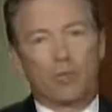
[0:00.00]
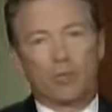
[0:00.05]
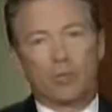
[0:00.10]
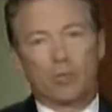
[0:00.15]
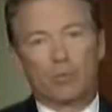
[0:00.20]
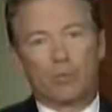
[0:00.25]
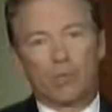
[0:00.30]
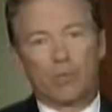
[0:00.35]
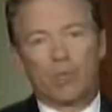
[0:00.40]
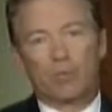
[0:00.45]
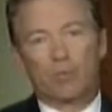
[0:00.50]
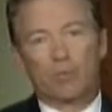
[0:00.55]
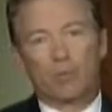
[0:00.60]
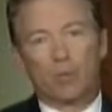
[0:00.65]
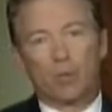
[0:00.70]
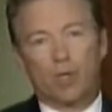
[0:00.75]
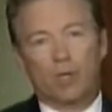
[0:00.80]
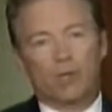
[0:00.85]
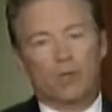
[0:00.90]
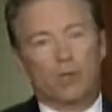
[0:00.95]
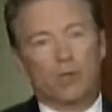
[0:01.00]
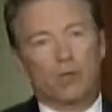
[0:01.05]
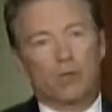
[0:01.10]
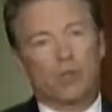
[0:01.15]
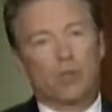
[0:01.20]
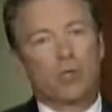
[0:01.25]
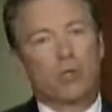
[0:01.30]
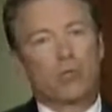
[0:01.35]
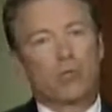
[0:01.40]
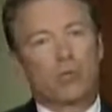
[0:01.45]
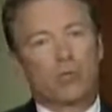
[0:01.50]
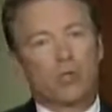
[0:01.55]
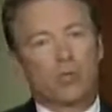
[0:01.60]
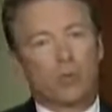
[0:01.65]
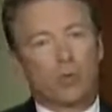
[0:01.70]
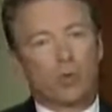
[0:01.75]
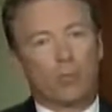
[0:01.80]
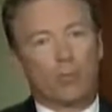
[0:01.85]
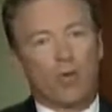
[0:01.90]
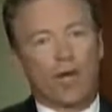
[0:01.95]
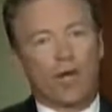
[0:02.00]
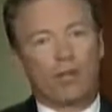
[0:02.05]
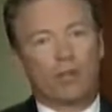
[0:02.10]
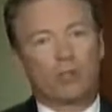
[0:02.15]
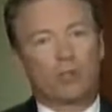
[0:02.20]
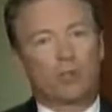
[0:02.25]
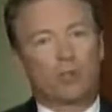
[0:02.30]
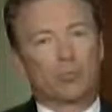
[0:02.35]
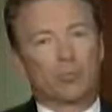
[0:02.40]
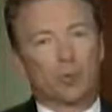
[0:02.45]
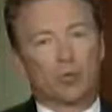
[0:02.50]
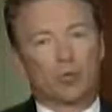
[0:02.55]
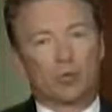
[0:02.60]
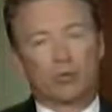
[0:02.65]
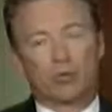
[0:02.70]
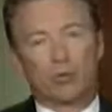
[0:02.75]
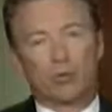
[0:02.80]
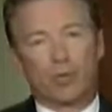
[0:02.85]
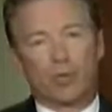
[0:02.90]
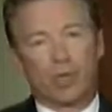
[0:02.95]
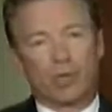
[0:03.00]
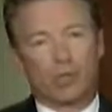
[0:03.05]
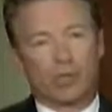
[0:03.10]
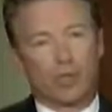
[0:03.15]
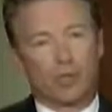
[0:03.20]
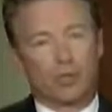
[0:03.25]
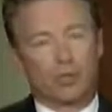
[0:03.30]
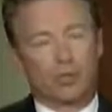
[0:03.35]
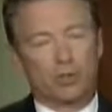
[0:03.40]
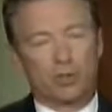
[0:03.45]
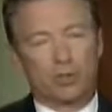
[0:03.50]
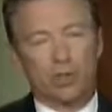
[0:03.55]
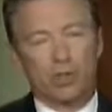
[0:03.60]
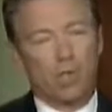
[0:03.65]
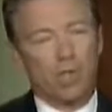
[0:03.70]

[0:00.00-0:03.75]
would make as a president is he would bring a more balanced approach to regulation.